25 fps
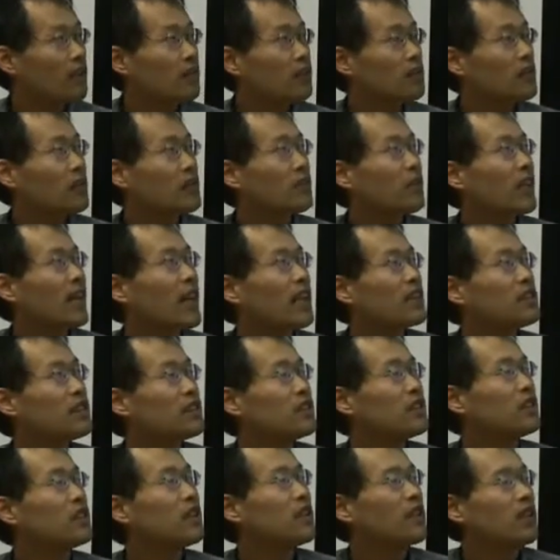we
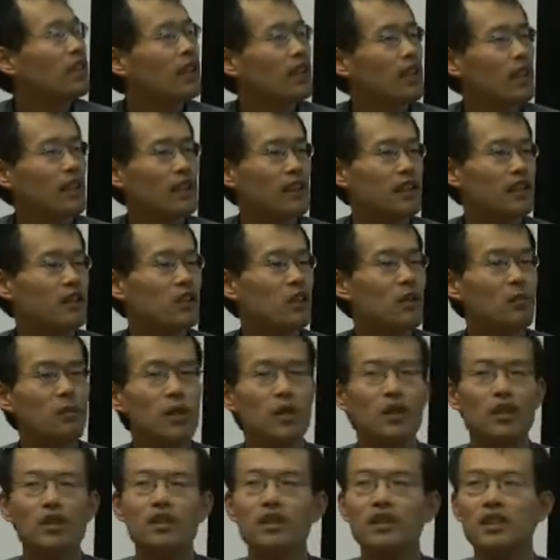first
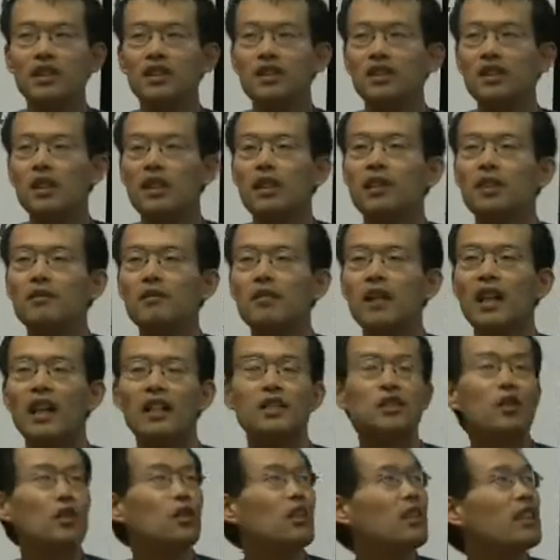distribute
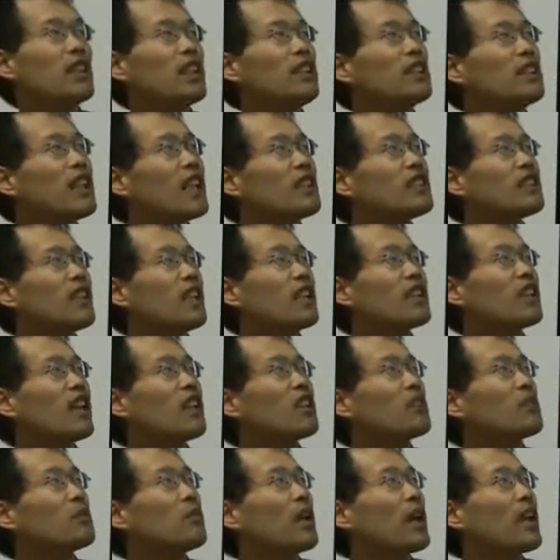short distance
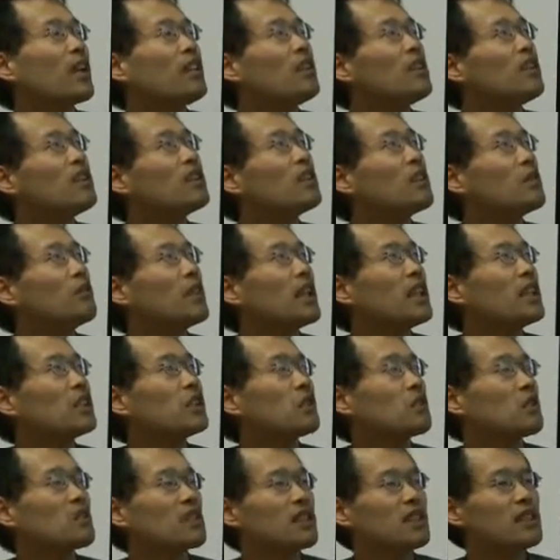entanglement, many
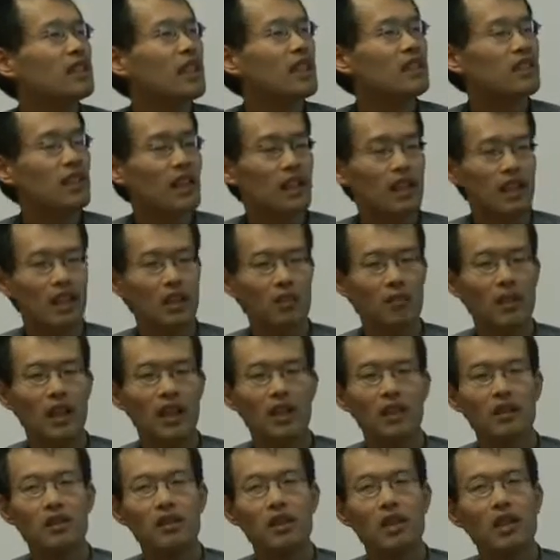short distance
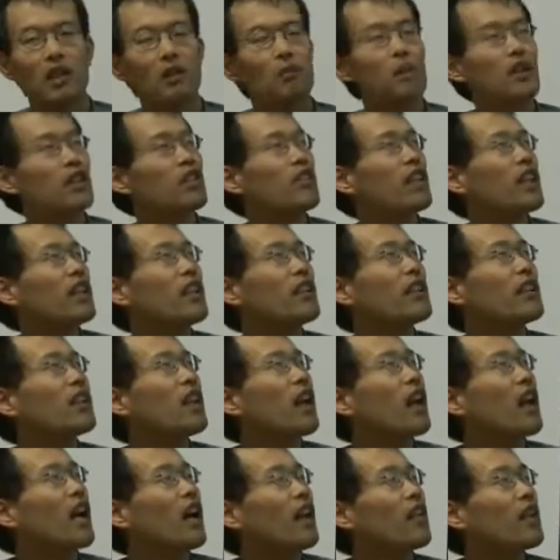entanglement between
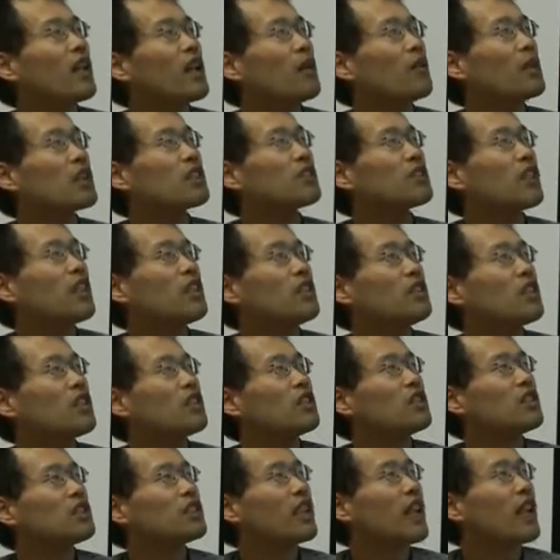neighbor
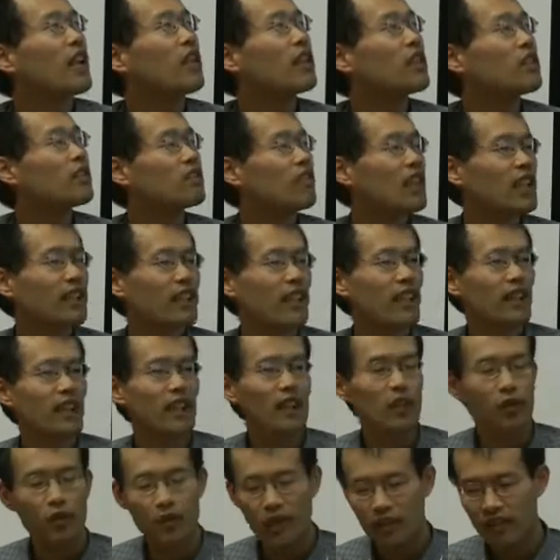stations, then
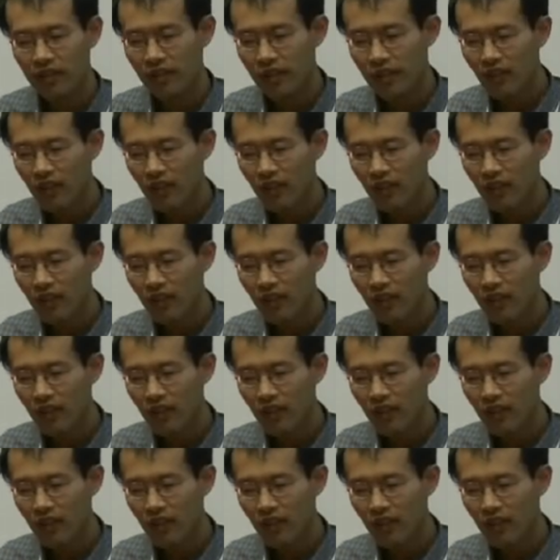gradually we